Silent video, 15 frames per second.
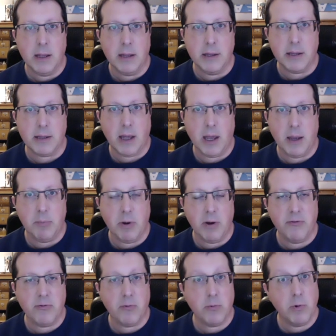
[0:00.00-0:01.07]
the type
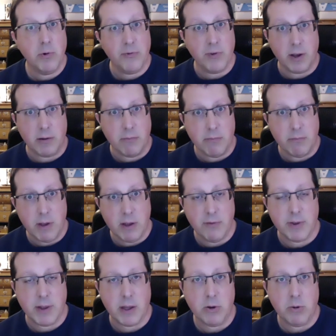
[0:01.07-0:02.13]
of roofing
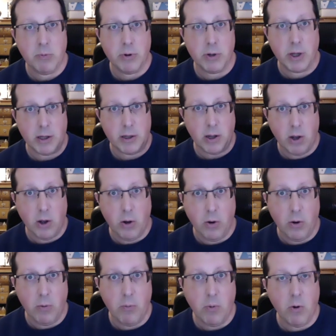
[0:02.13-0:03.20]
even that you put on a
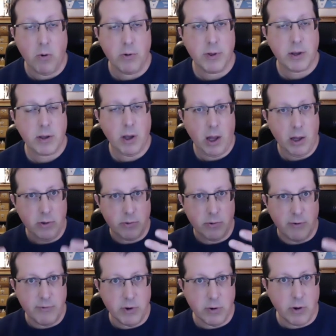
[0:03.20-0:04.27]
home, or the color
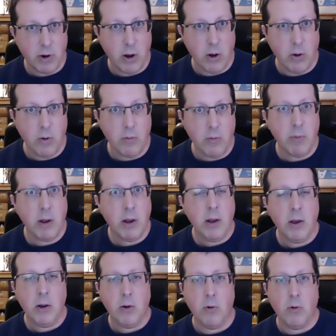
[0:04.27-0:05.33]
of your home,
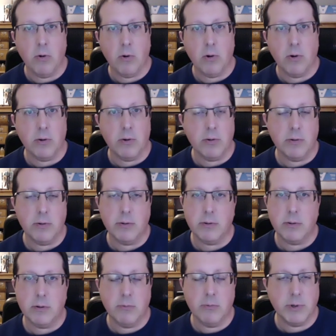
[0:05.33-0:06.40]
or
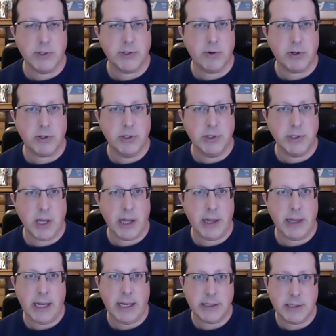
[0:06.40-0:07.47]
restrictions on
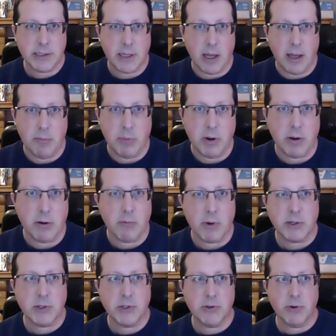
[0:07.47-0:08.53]
landscaping,
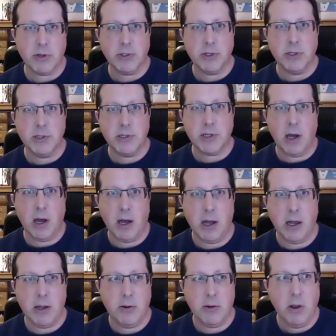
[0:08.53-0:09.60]
restrictions
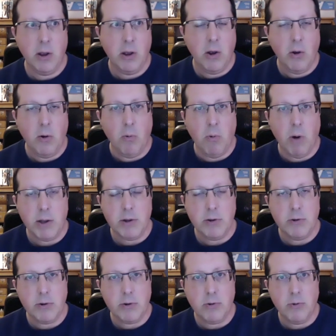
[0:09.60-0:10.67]
on what you
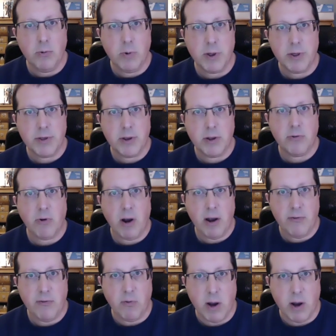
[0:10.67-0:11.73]
do with the
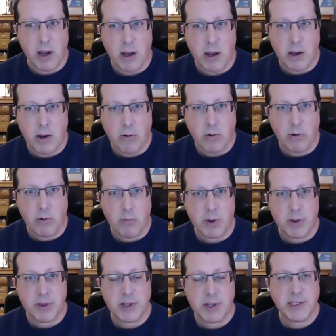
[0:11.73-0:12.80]
driveway or
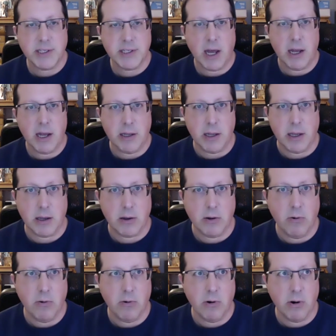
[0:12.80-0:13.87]
with the siding,
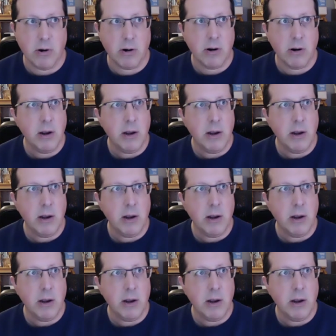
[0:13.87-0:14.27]
or